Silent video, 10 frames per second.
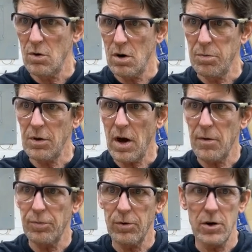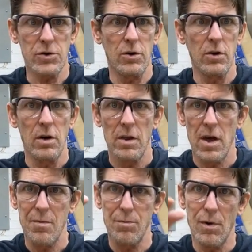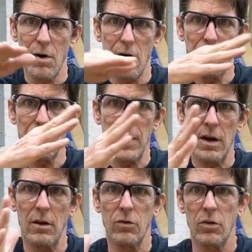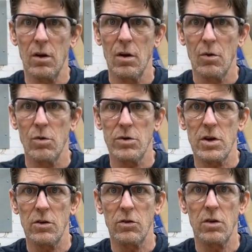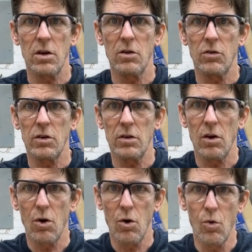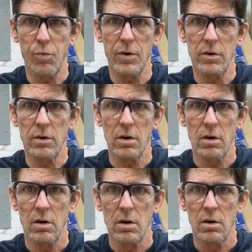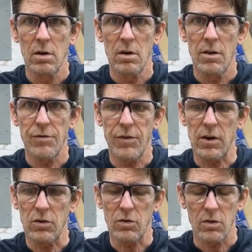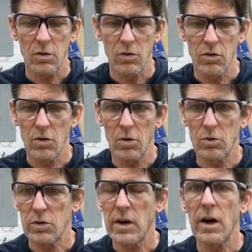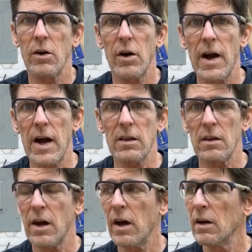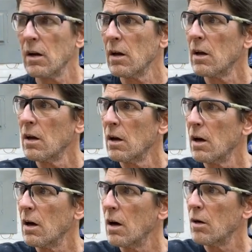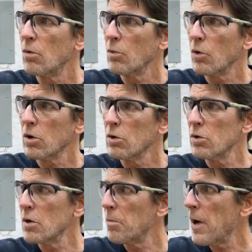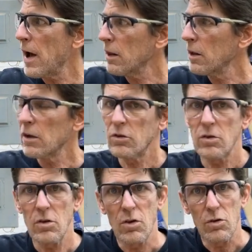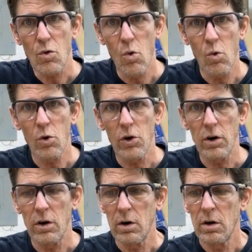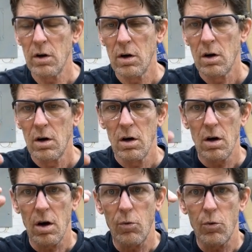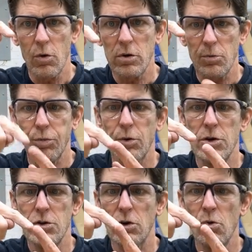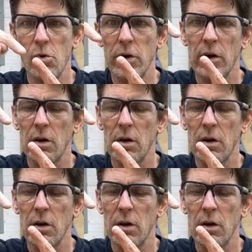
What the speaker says: apply pressure, that bar bends, which has a tendency to open the face. So to counteract that, when we're gluing the back legs into this corner, we want the pressure going